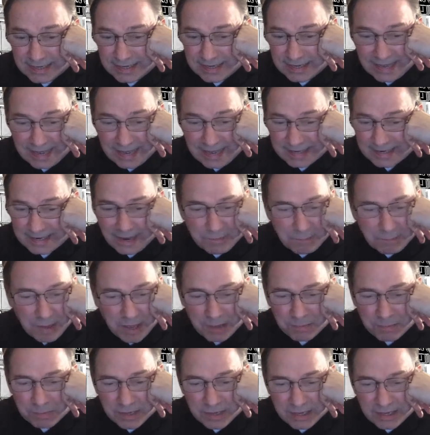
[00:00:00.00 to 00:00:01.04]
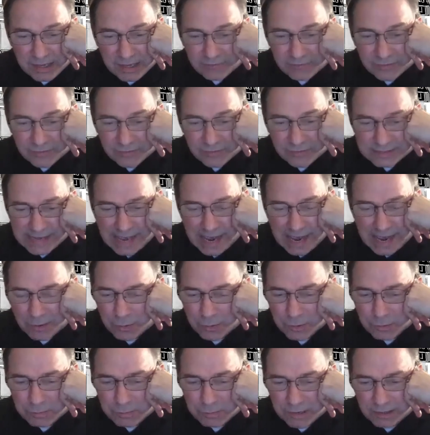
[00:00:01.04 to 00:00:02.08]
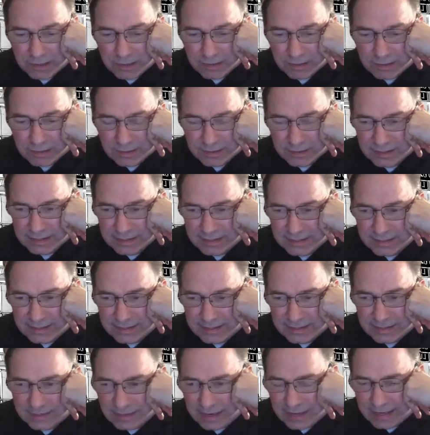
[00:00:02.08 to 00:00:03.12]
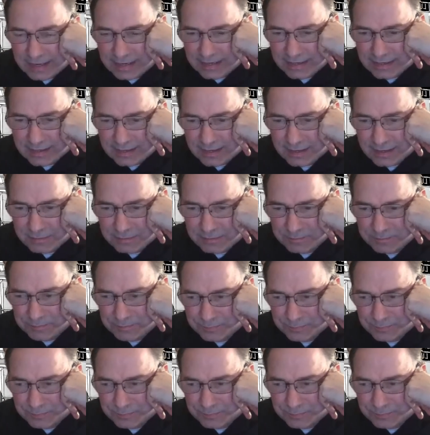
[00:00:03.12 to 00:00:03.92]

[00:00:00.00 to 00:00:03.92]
and then maybe even sour milk, like um,